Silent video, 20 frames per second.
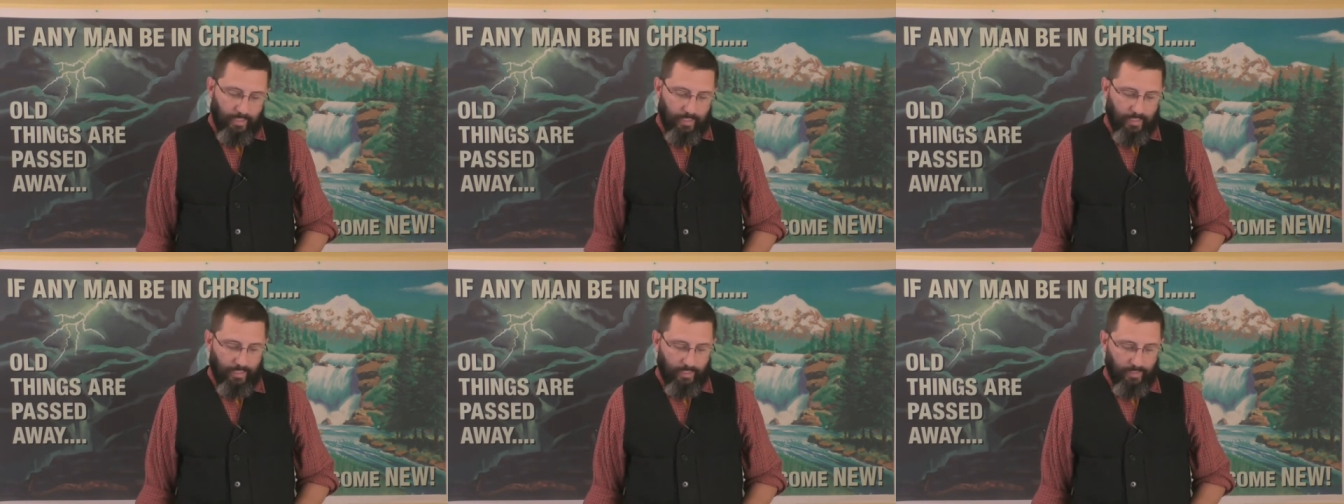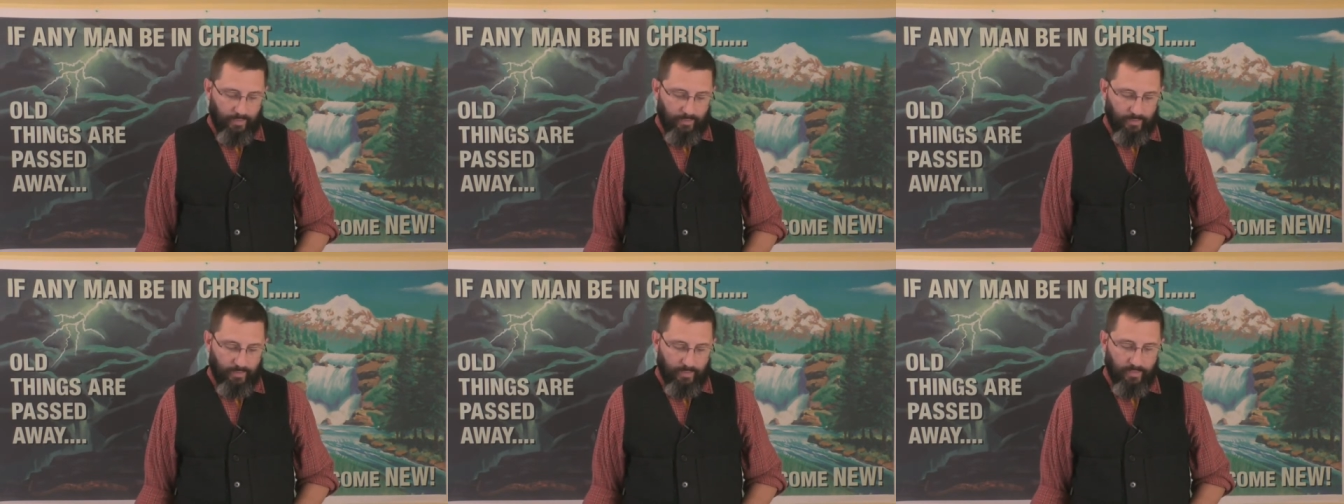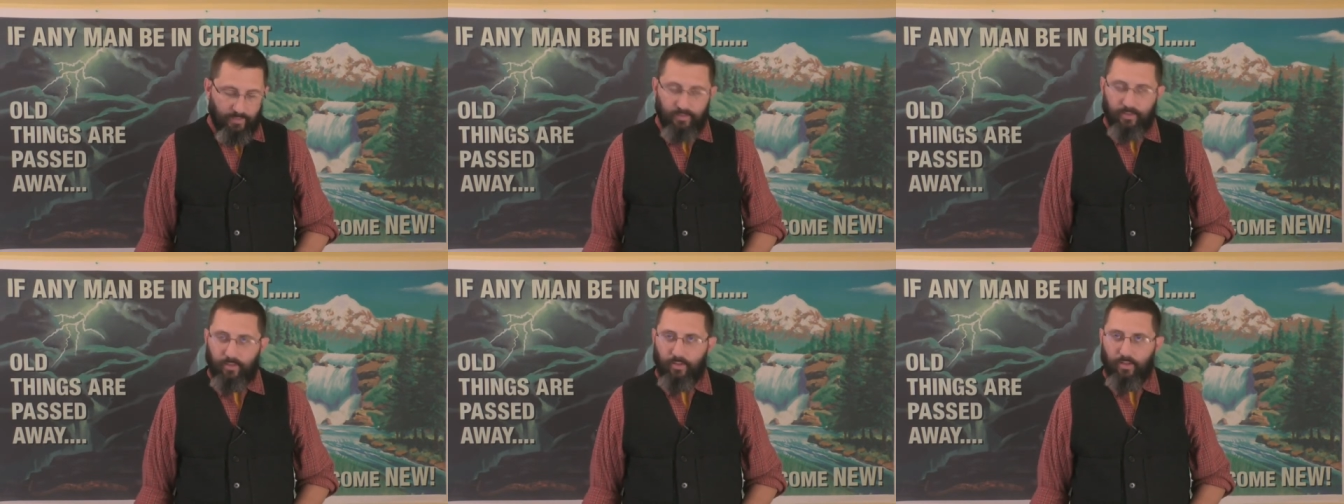and like
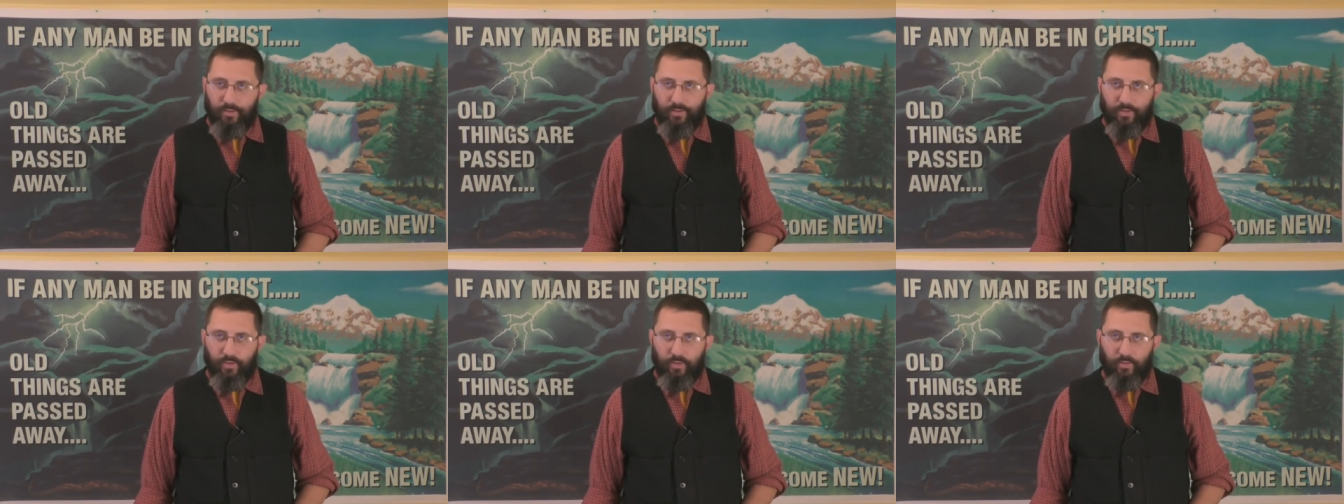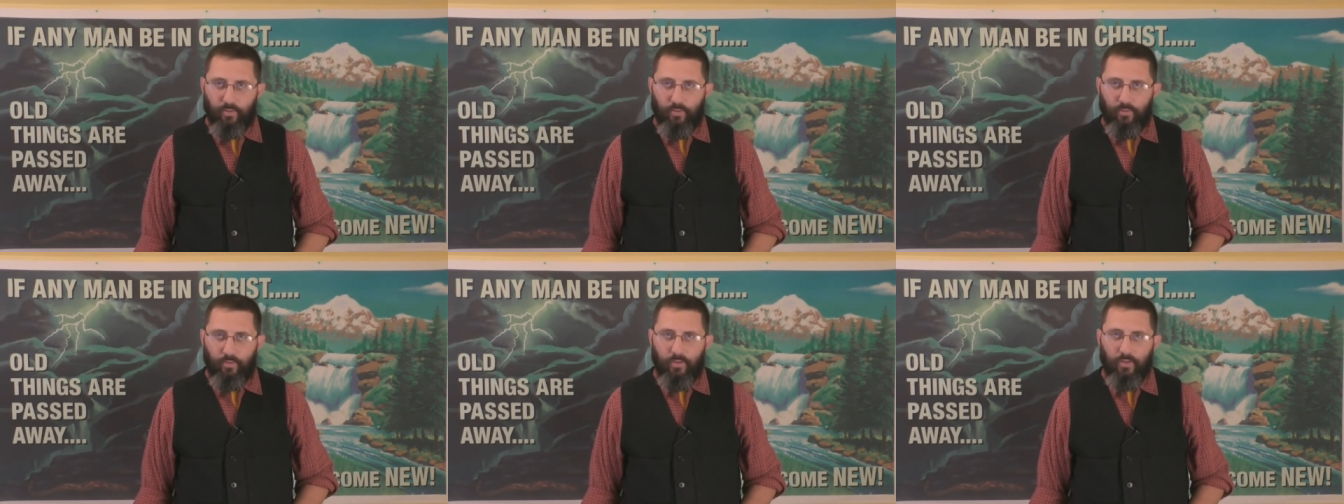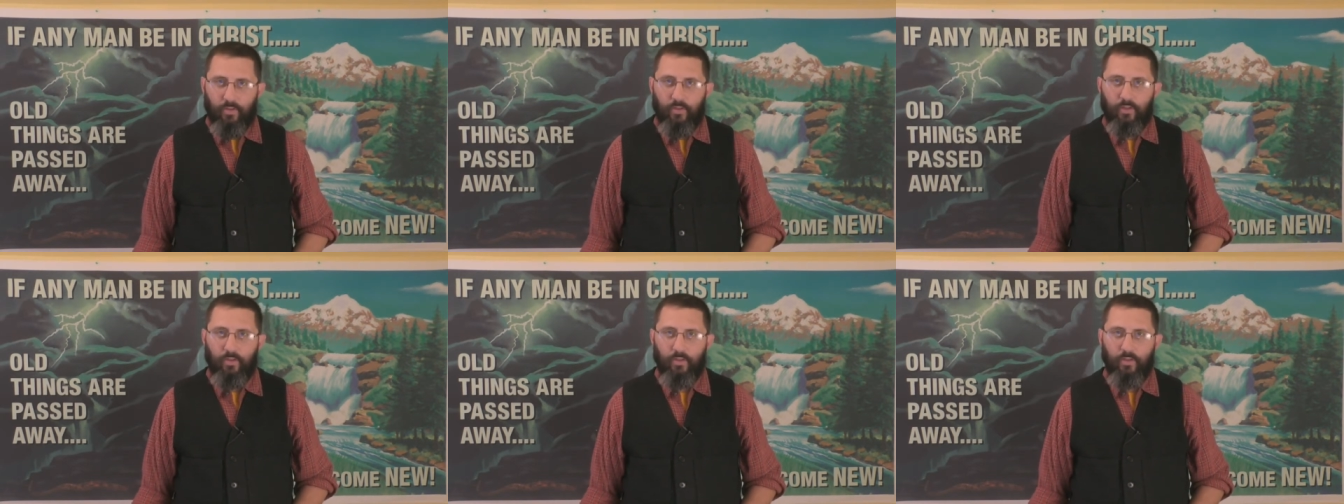i said all total
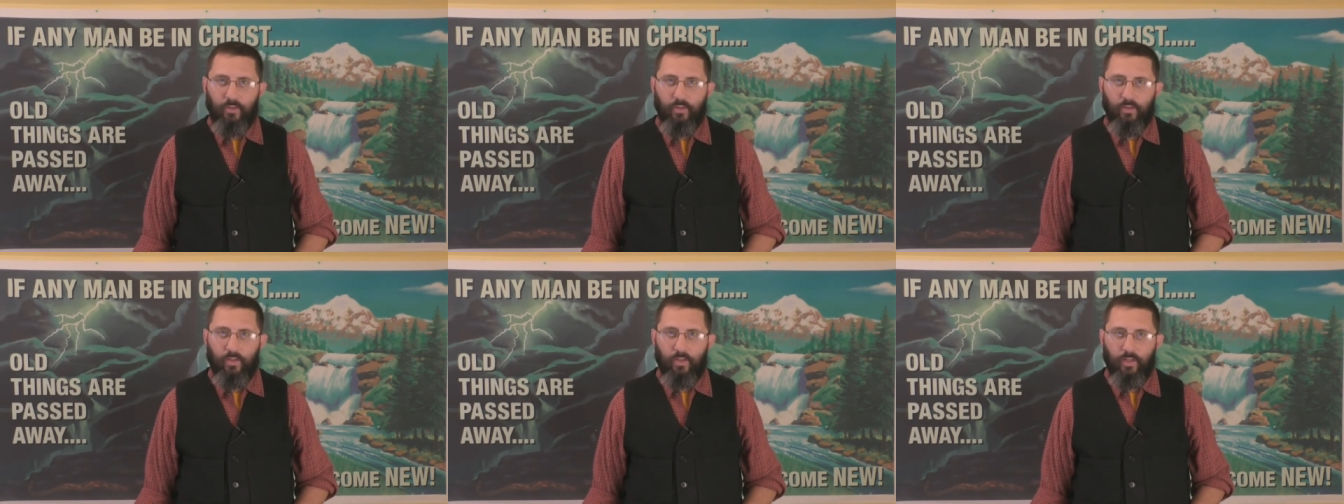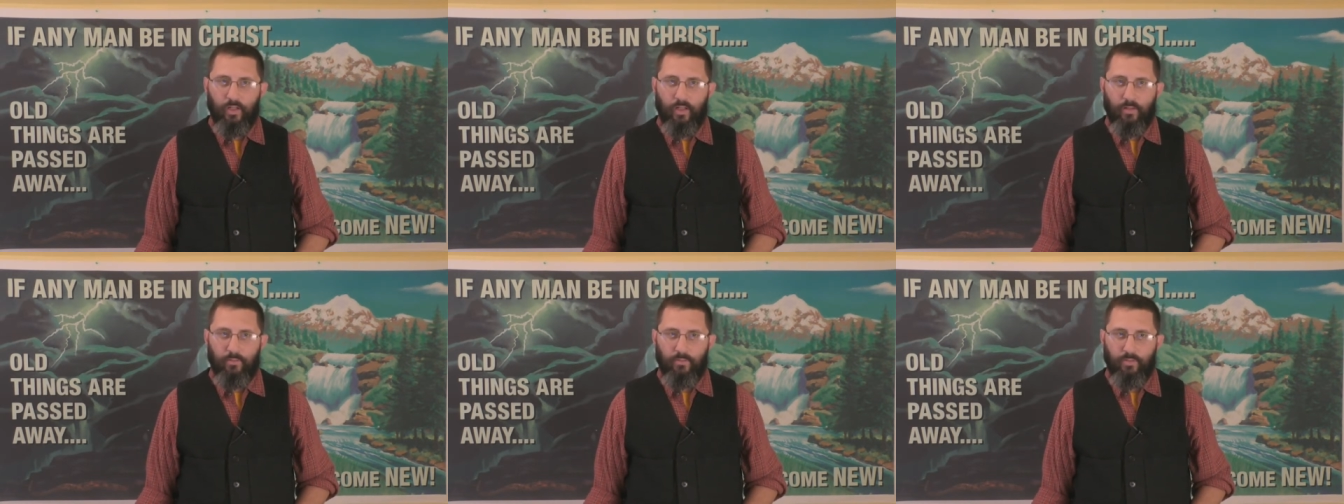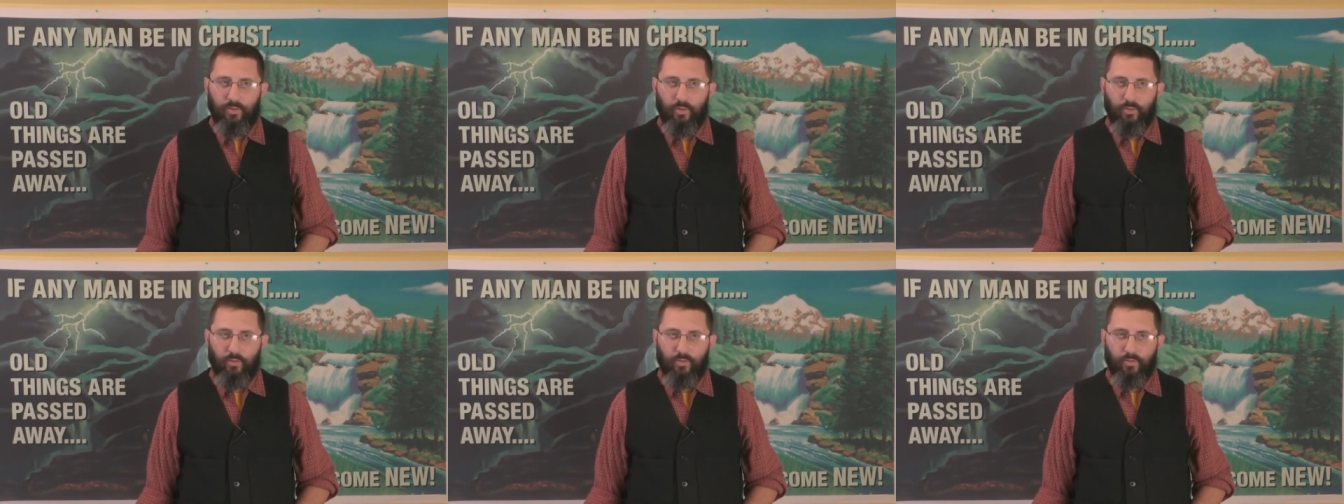um,
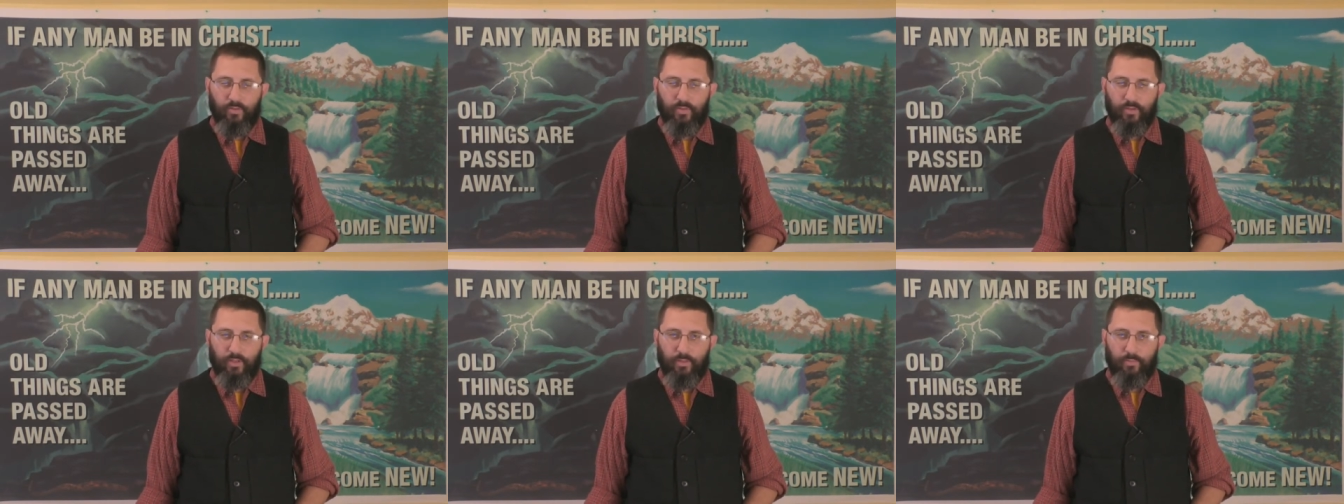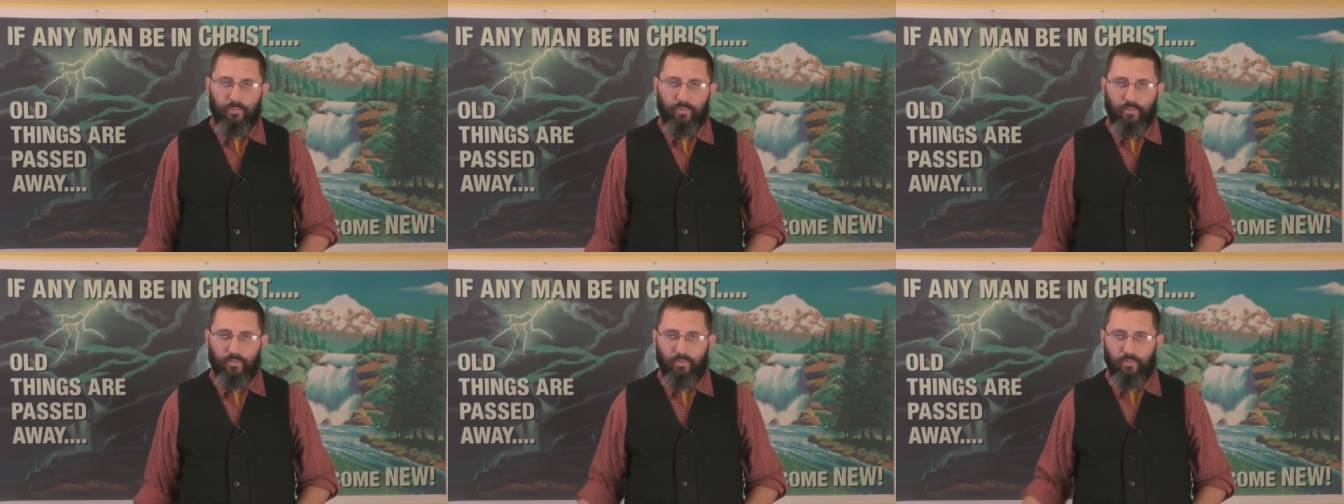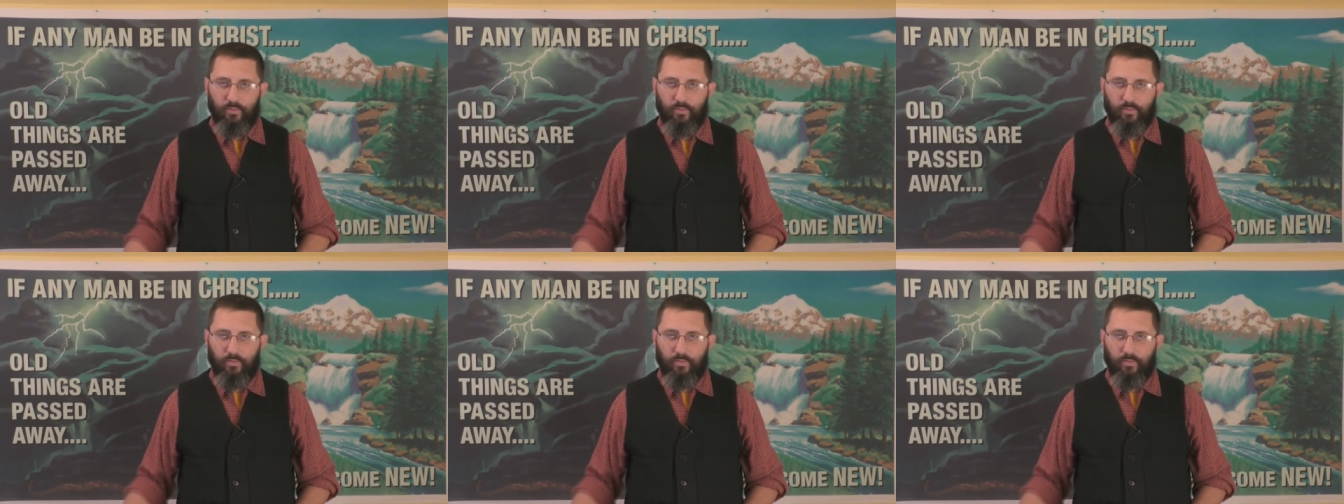total trip